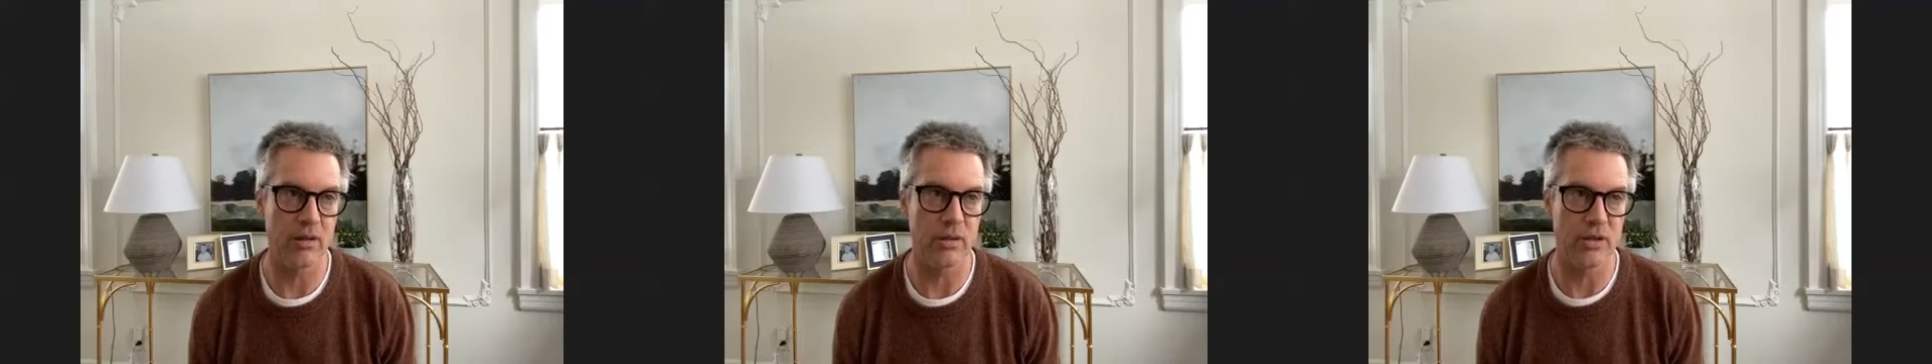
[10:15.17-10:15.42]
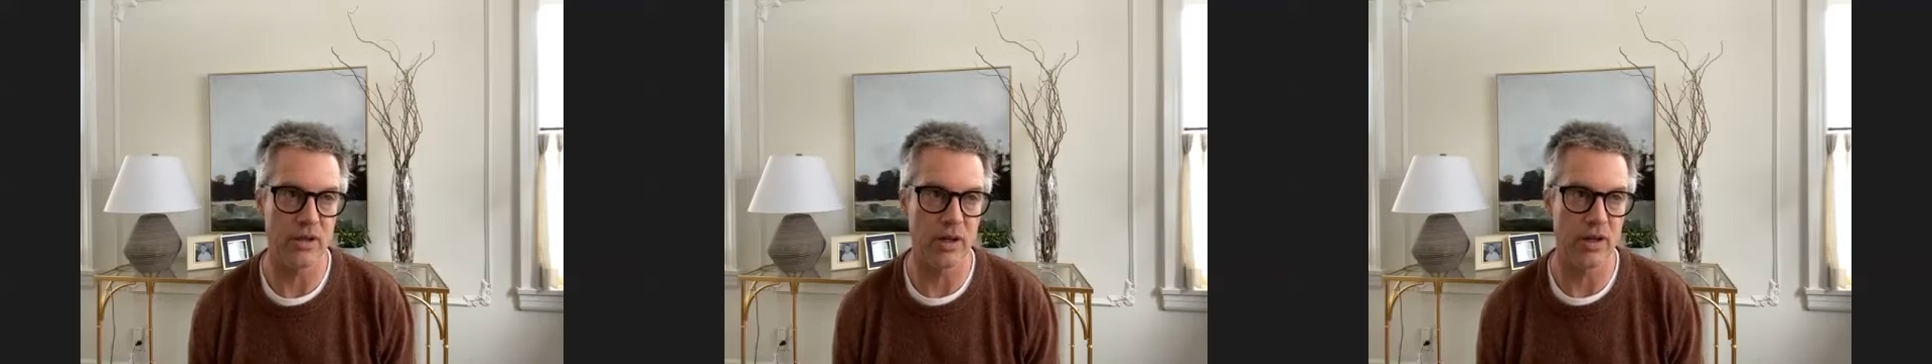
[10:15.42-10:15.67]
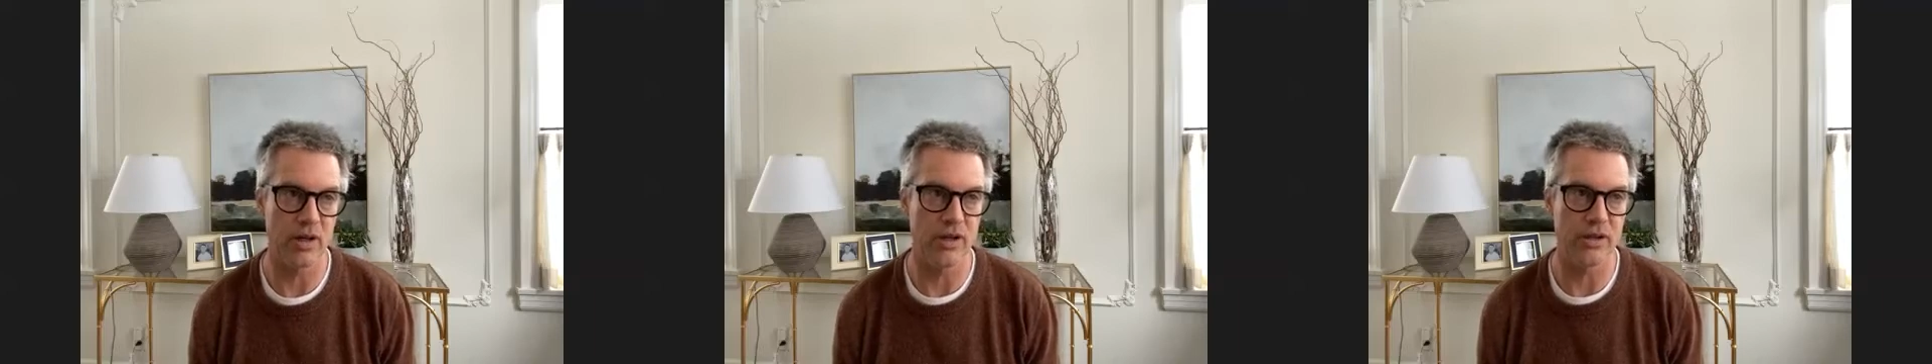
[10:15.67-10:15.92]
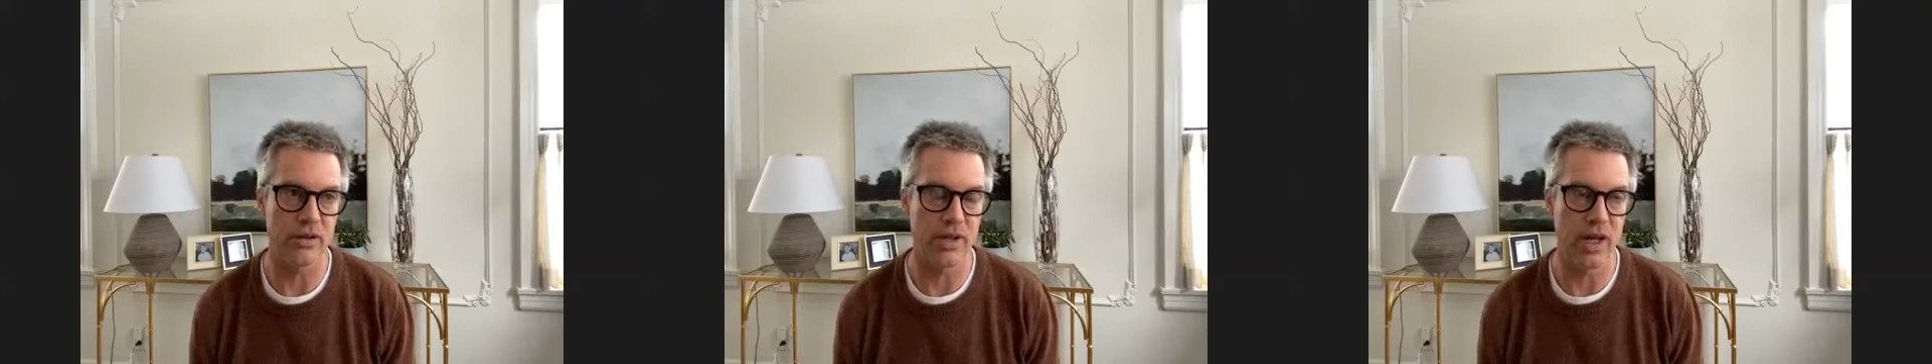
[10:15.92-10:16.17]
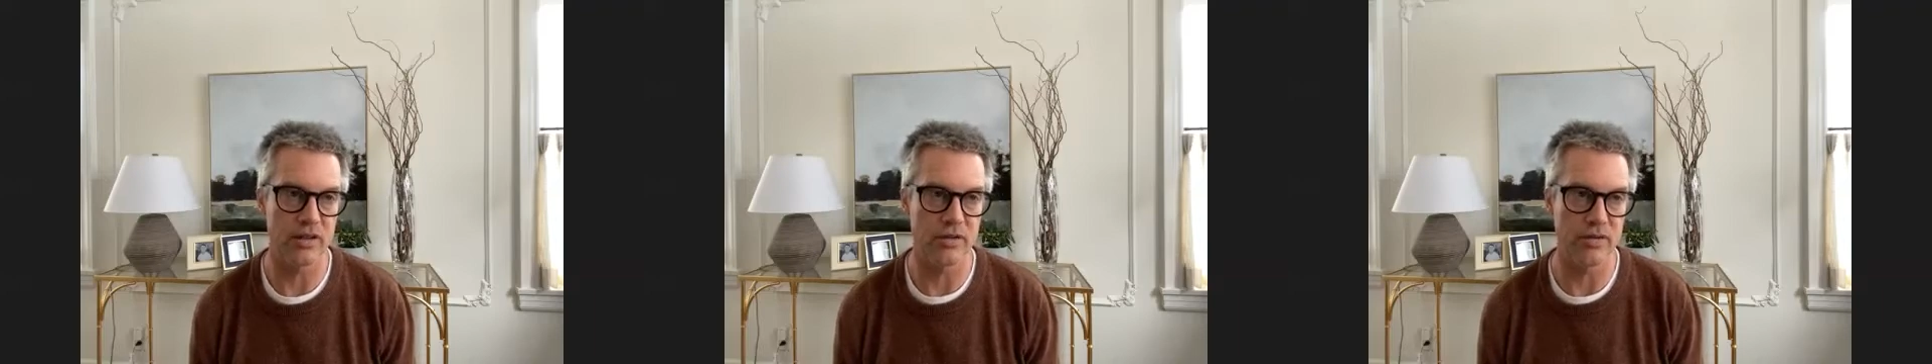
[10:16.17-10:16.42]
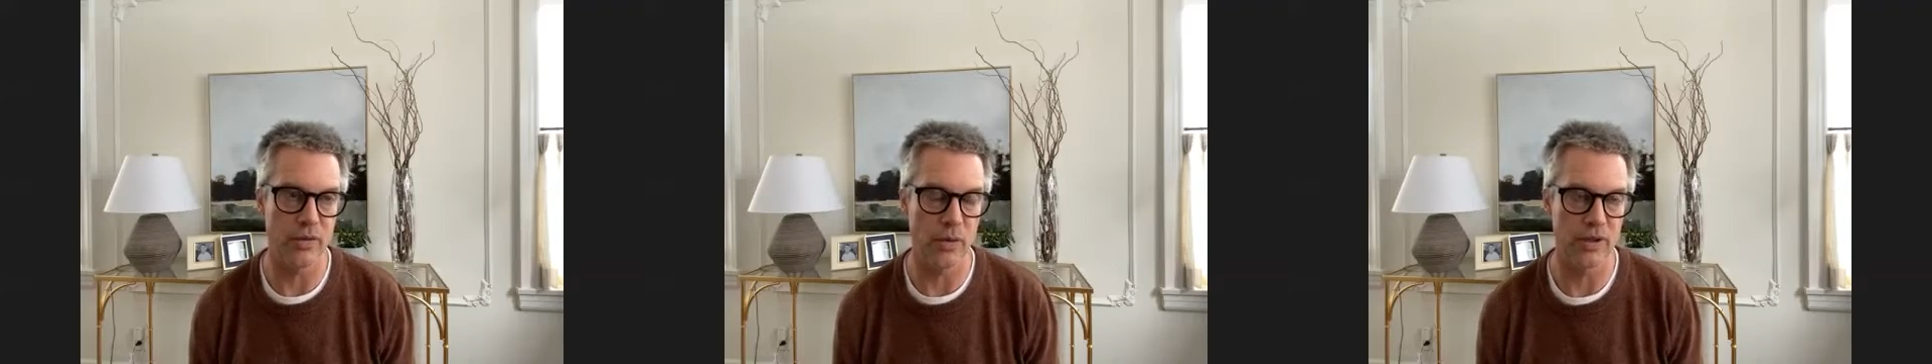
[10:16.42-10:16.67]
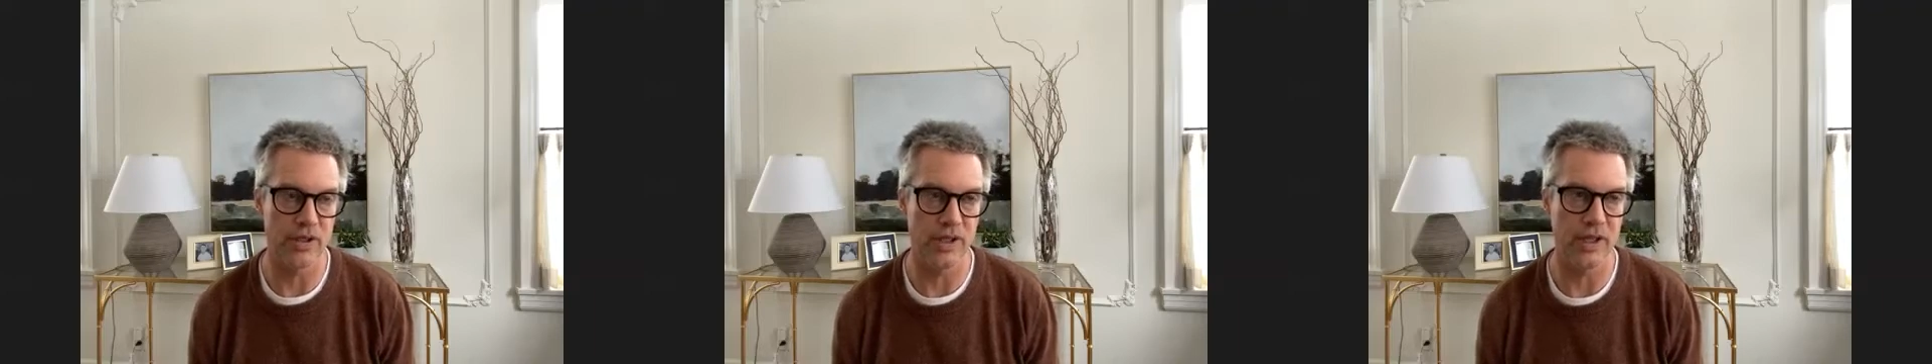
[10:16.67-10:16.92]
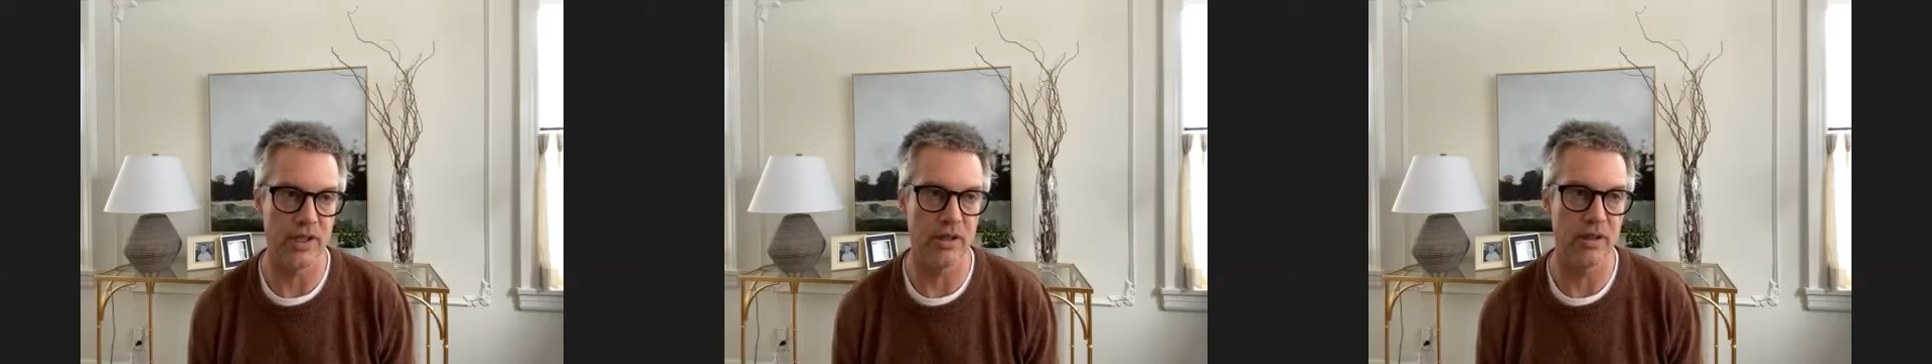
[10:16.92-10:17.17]
started in
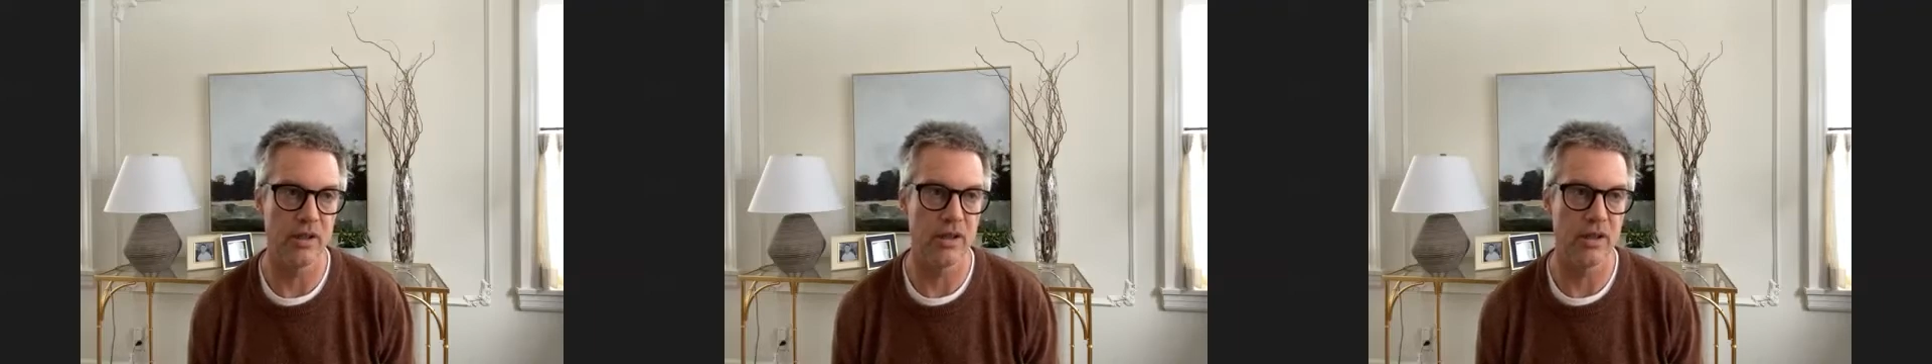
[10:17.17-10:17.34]
2014.